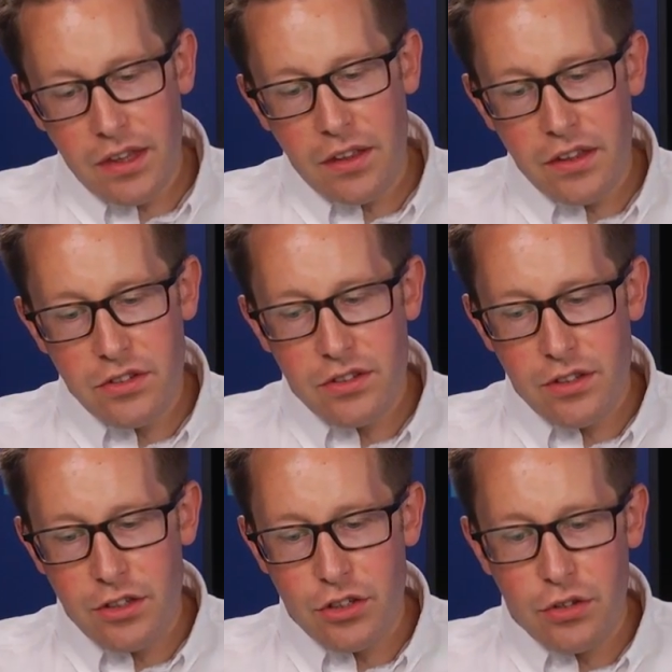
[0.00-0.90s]
I think
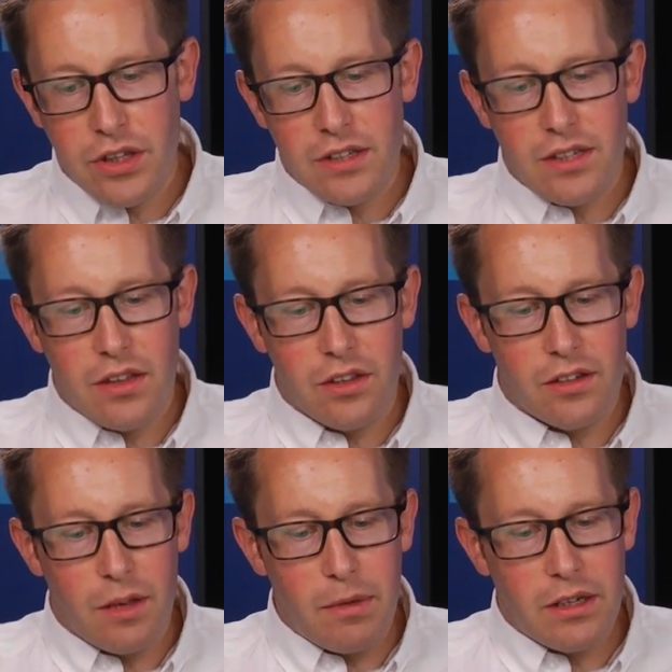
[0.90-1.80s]
there's two things there that
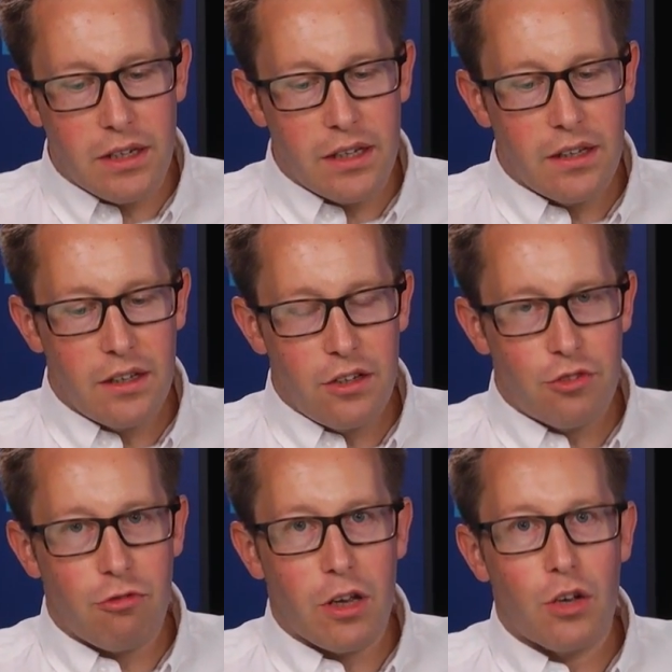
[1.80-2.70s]
immediately
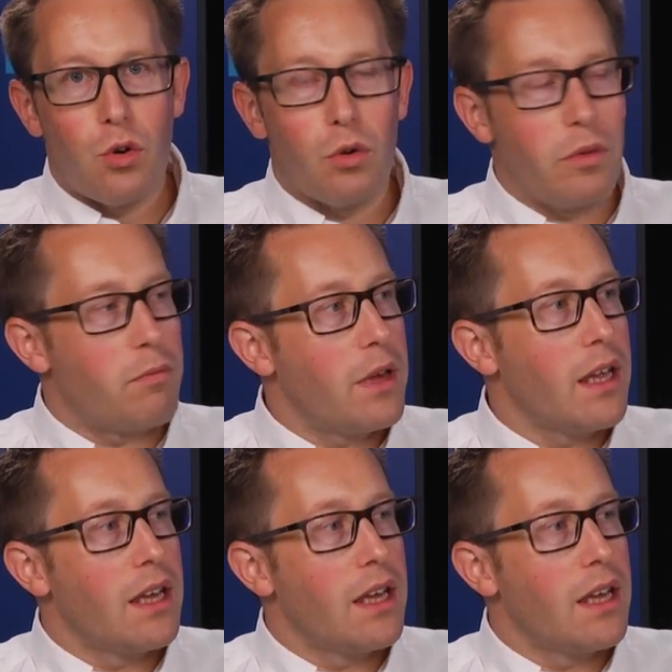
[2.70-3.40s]
strike a chord with me.